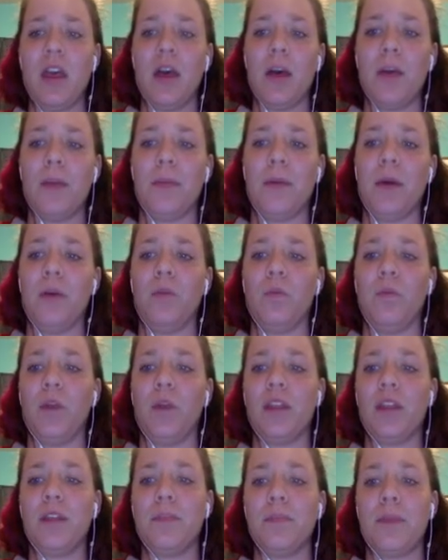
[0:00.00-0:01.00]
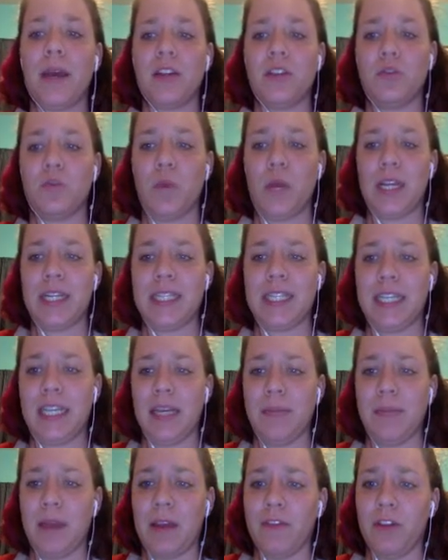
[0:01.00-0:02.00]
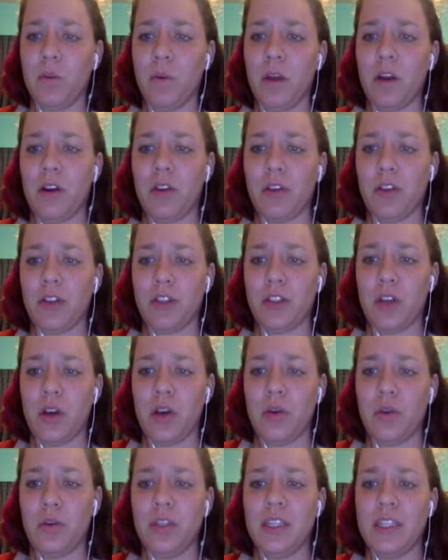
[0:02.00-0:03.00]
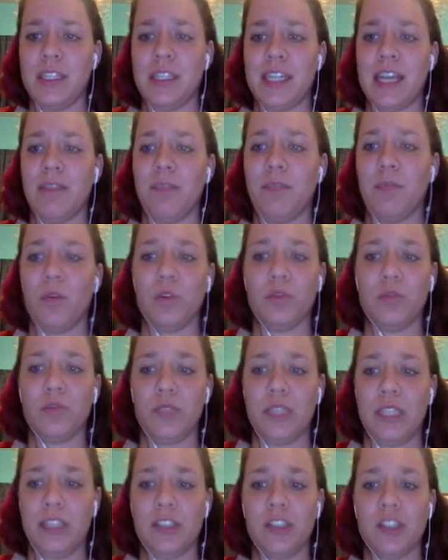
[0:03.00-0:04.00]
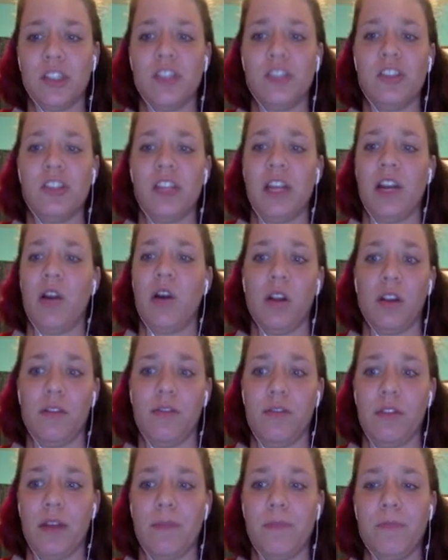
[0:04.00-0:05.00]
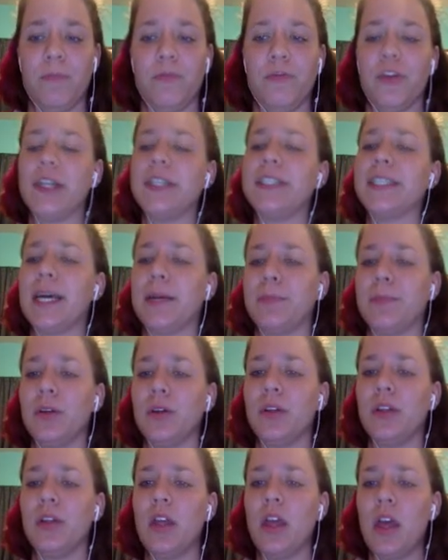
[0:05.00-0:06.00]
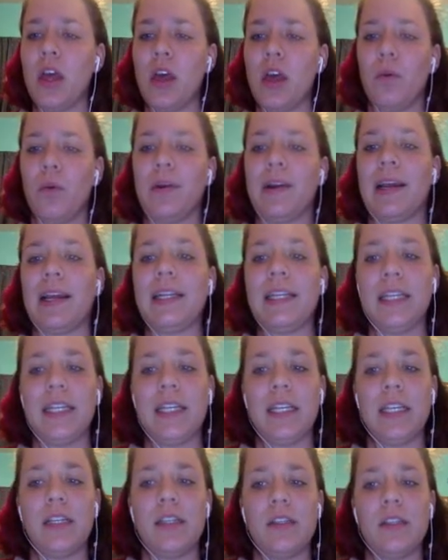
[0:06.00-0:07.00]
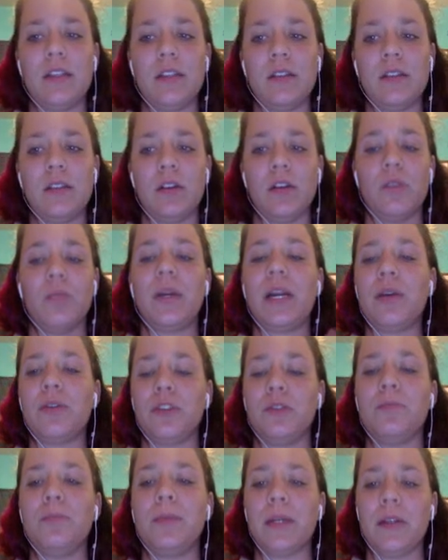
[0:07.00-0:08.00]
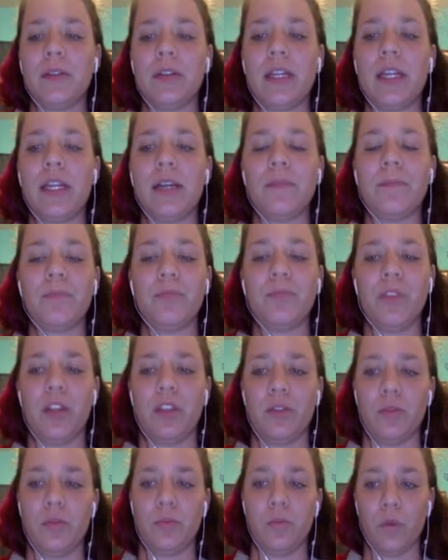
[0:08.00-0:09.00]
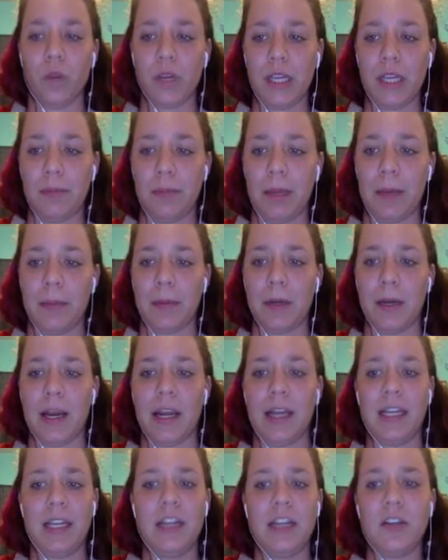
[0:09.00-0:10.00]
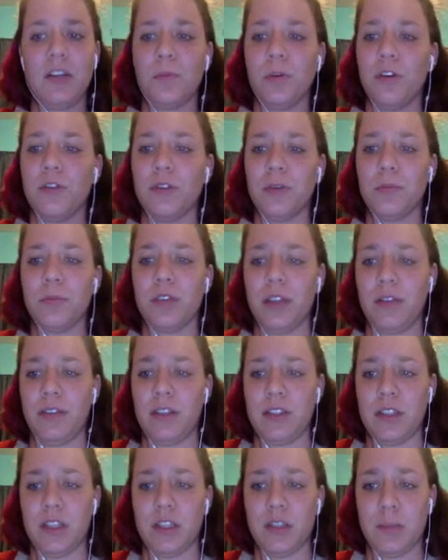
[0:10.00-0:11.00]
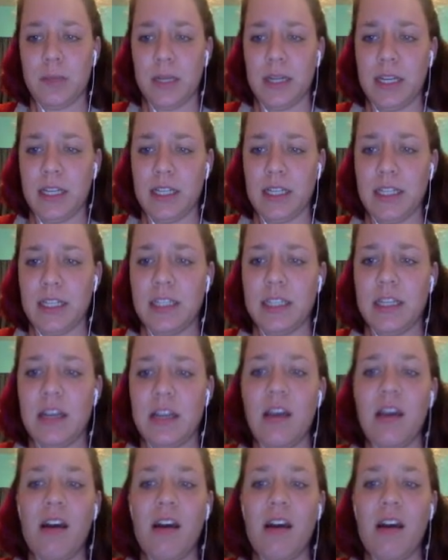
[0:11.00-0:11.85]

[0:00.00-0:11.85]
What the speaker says: But one of the best ways to keep everyone on their toes is to have more research than all of them. For example, when I was building this working paper, I needed to pull from previous experiences.